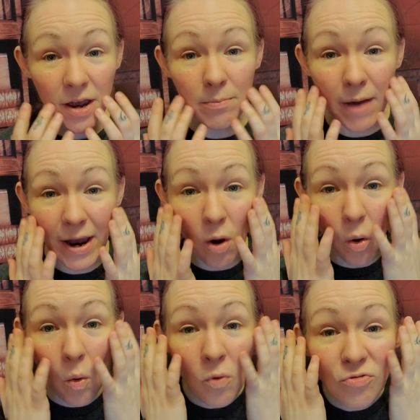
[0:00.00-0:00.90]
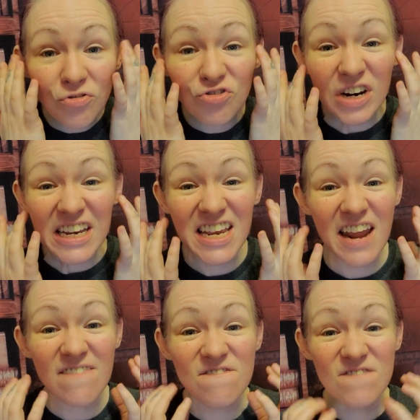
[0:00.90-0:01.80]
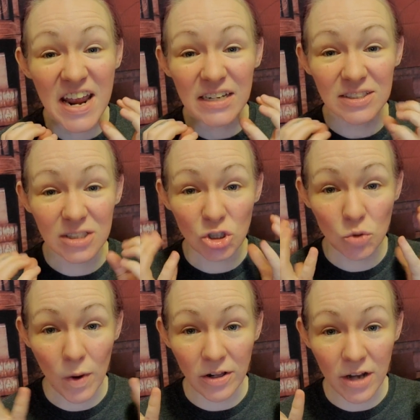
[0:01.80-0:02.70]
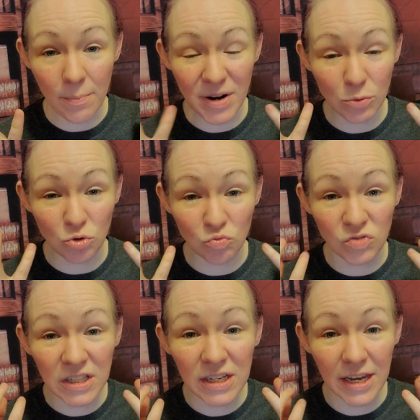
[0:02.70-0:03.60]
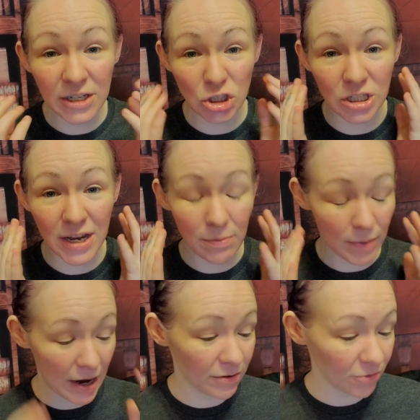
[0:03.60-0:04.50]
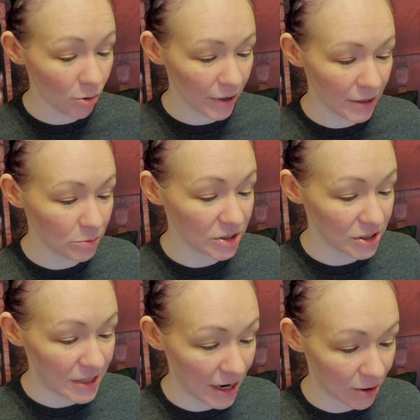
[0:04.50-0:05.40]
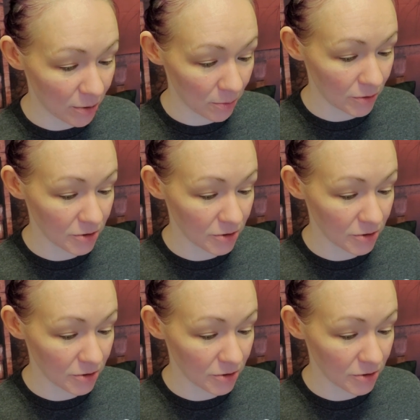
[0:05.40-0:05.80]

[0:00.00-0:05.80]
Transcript: my whole freaking face swelled up, and it was really itchy and painful, and it was terrible.